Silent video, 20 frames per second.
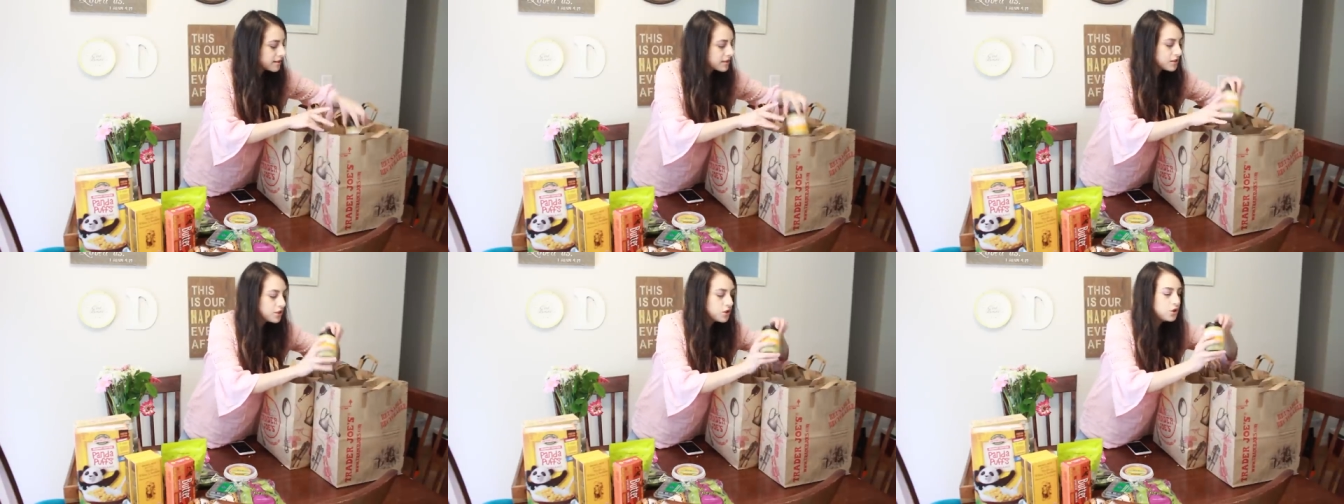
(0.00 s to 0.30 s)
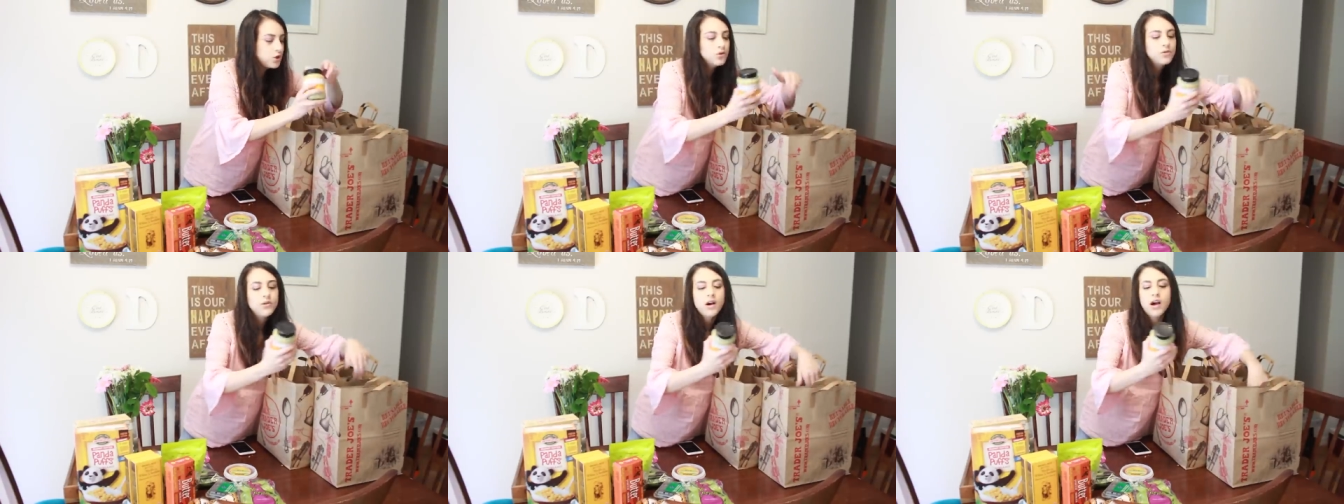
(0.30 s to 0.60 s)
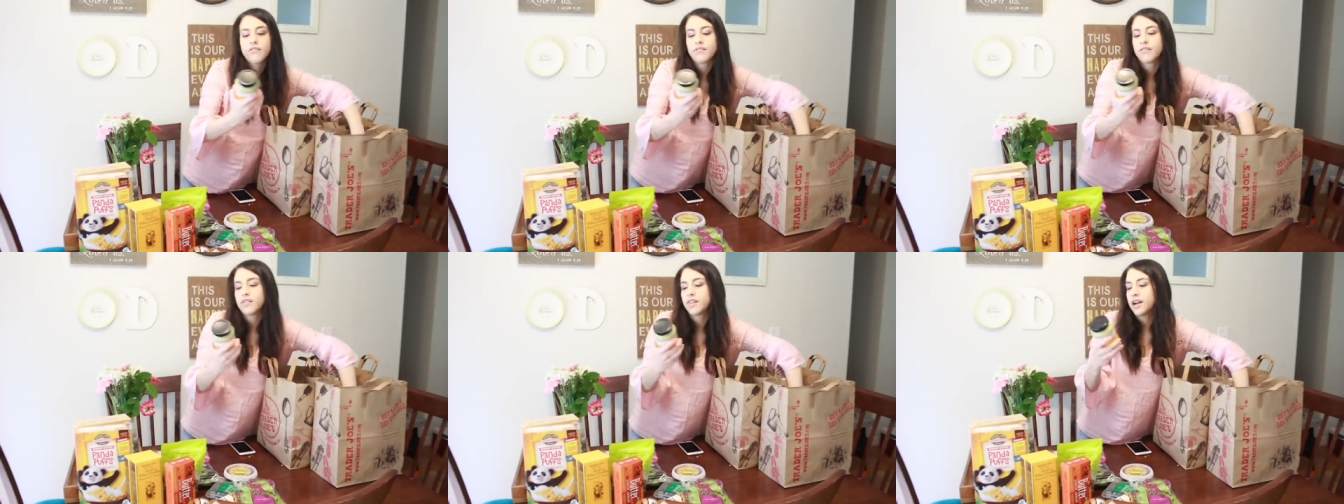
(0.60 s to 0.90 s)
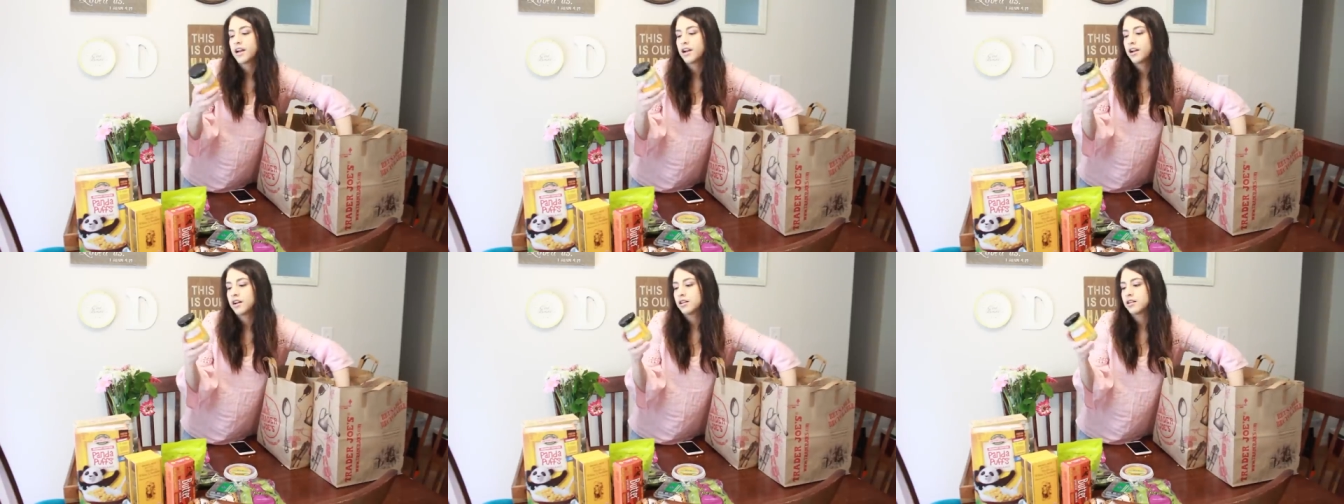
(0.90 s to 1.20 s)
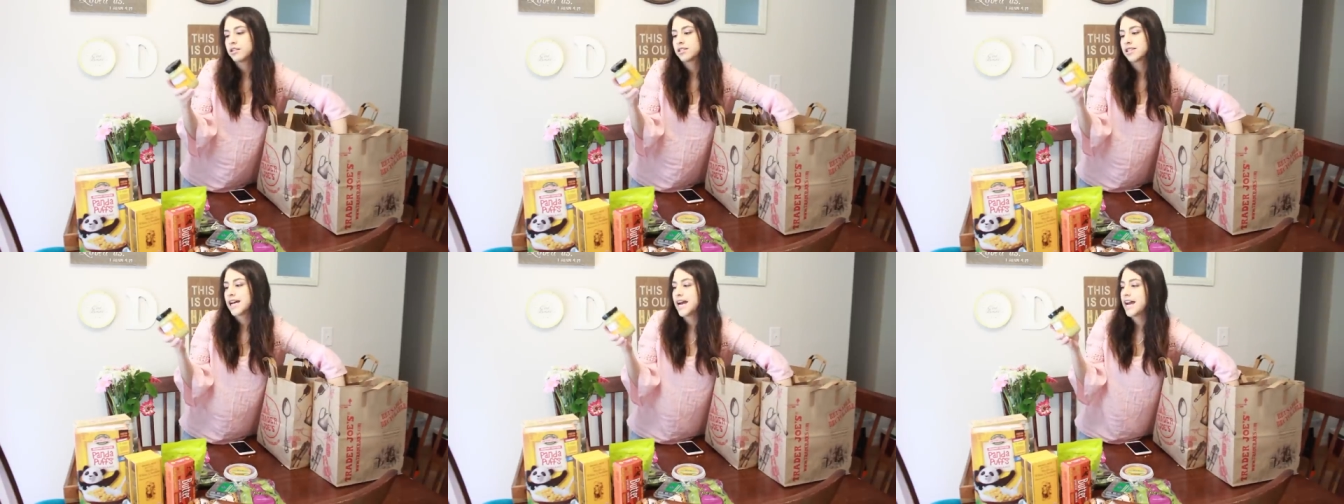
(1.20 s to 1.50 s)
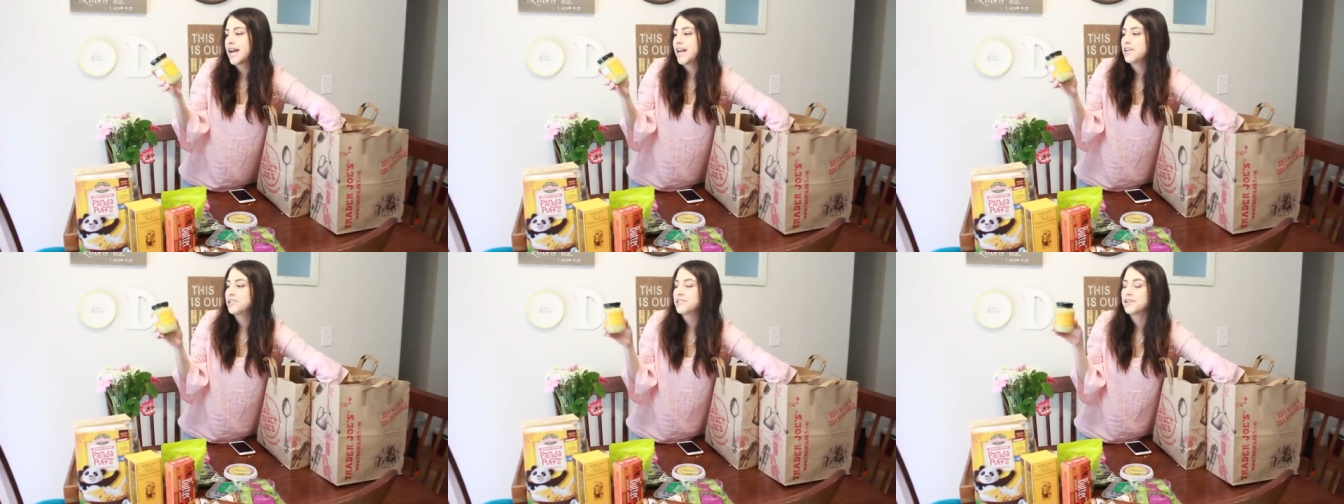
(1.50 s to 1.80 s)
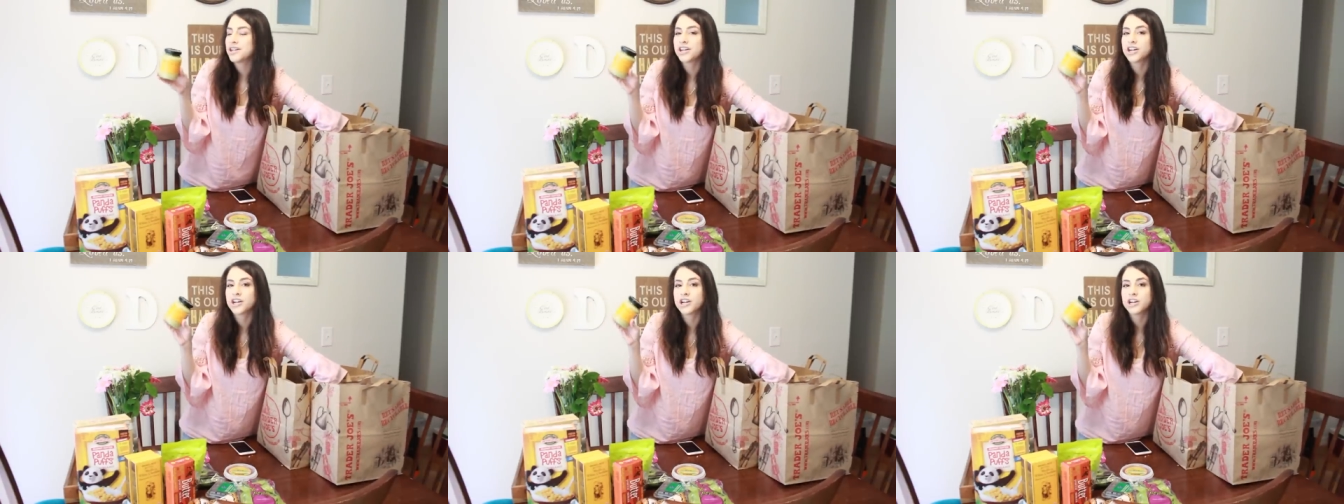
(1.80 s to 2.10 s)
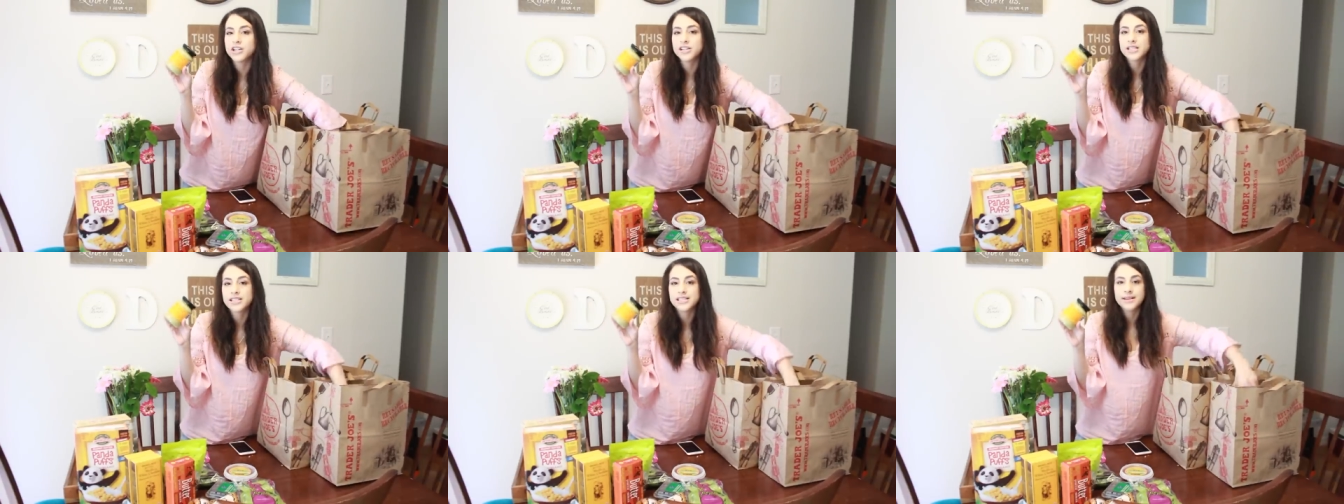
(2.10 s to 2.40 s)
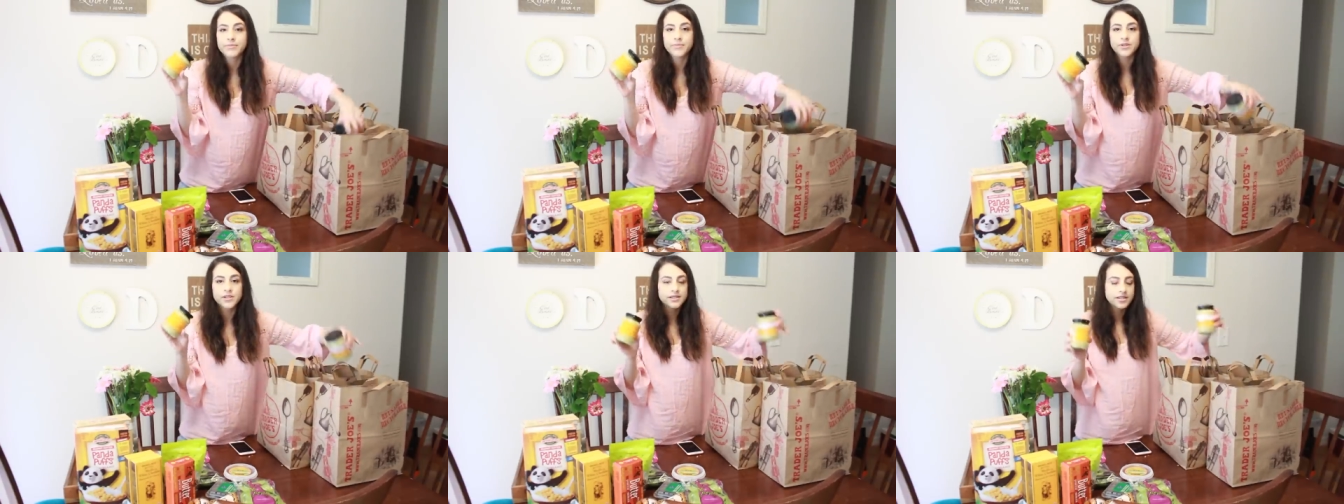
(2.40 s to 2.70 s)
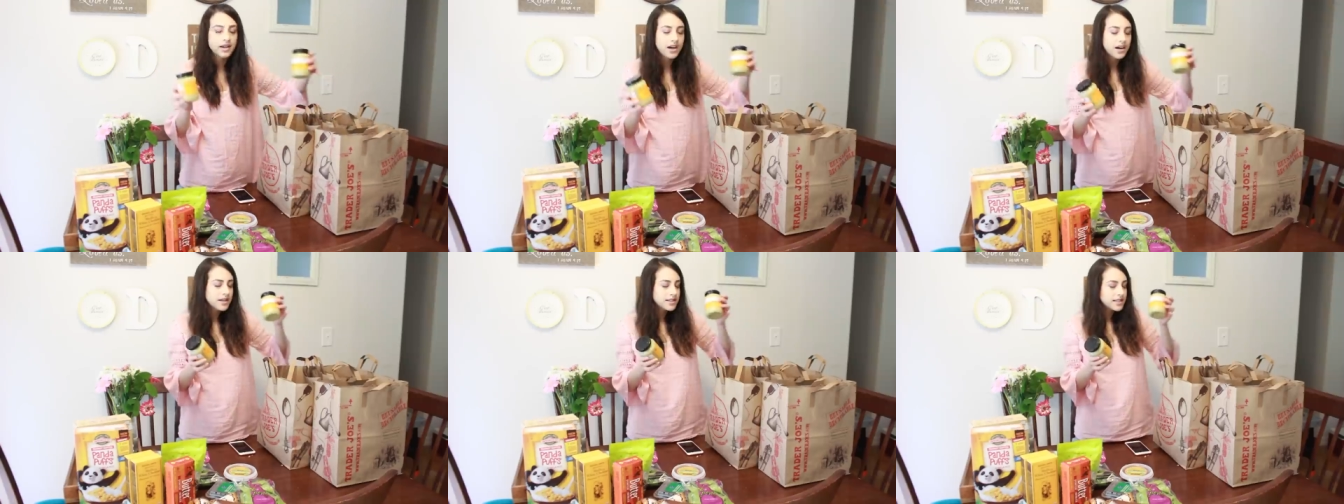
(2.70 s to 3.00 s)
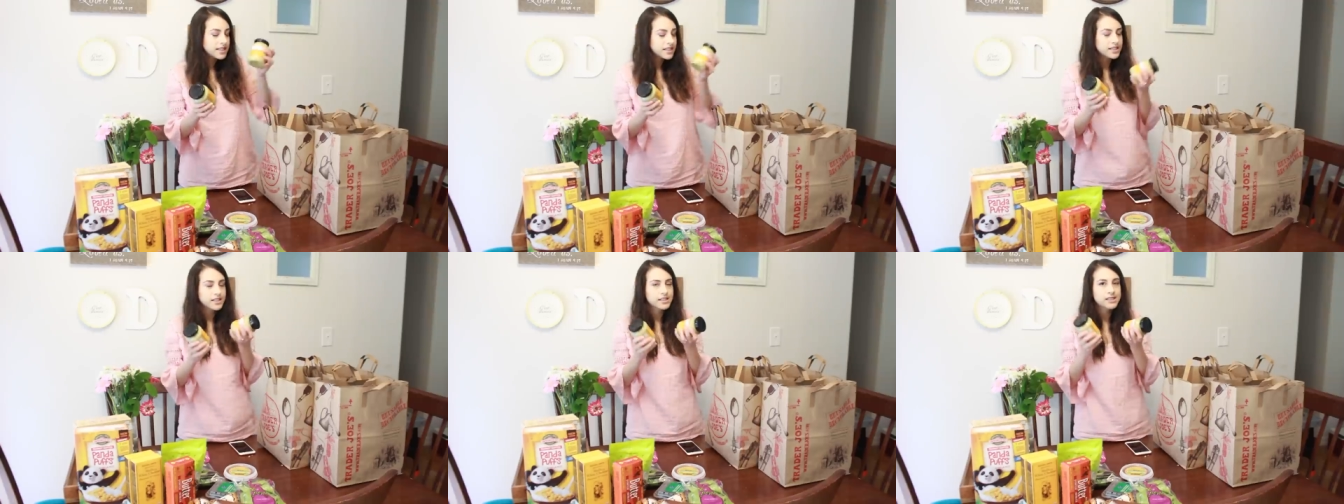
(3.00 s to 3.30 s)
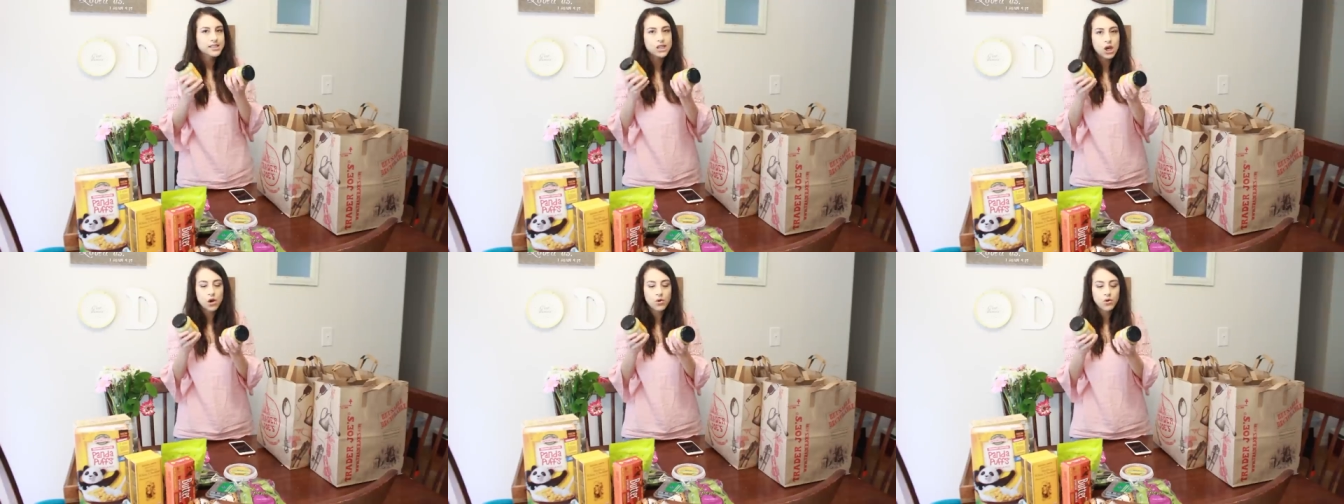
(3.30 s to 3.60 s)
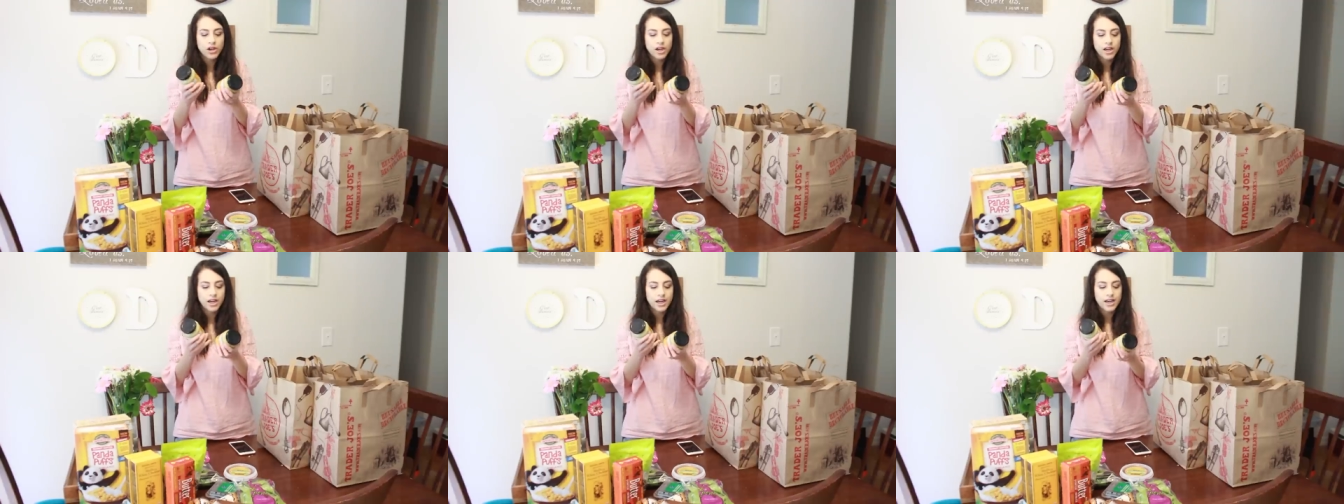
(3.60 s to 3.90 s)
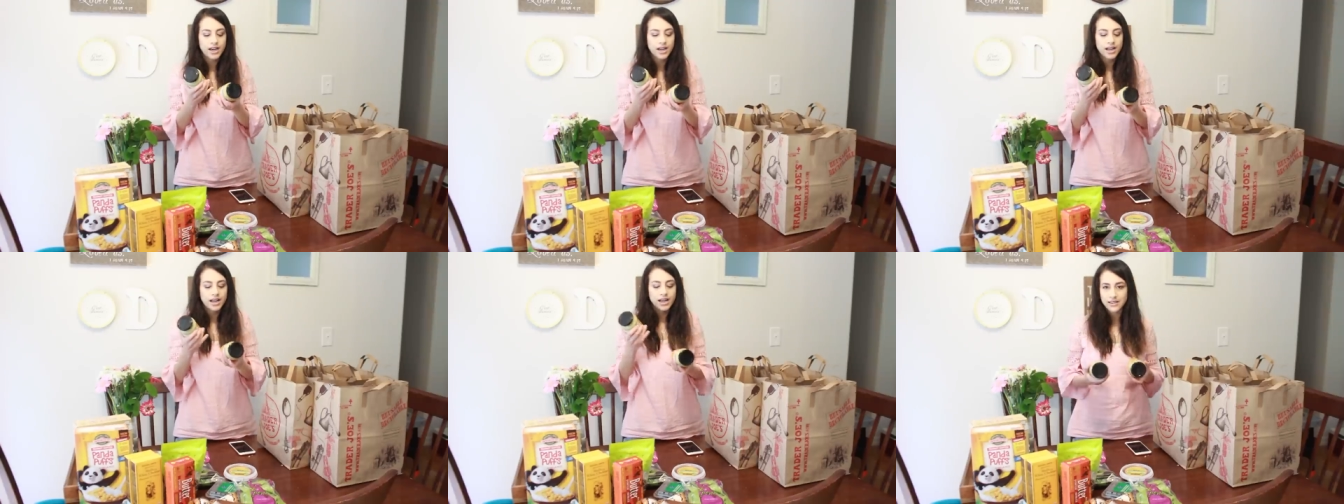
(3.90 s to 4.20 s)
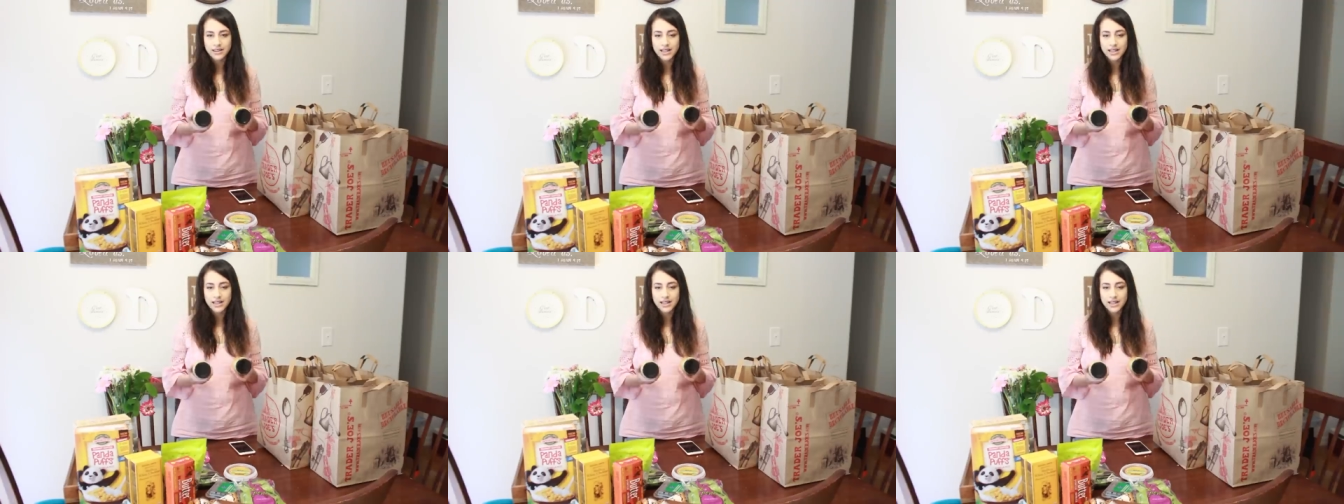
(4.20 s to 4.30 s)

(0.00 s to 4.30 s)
two of their Thai green curry simmer sauce. It's so good.